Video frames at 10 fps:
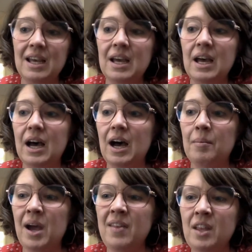
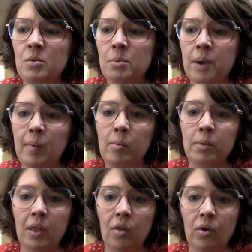I think we'll
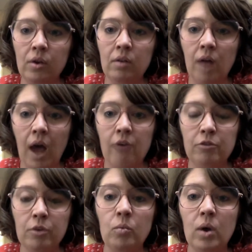probably learn a lot
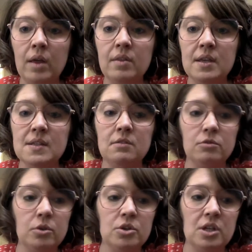from what this
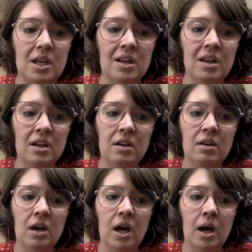unfortunate,
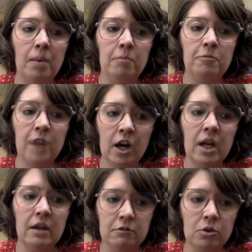very
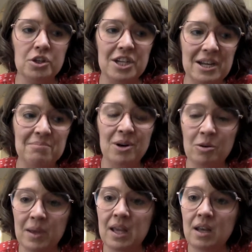unfortunate
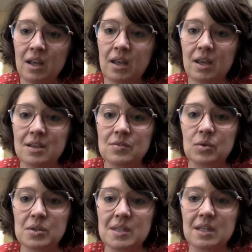moment is
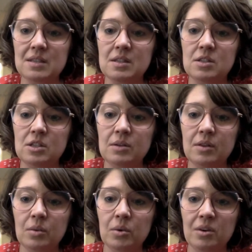forcing us into in the world of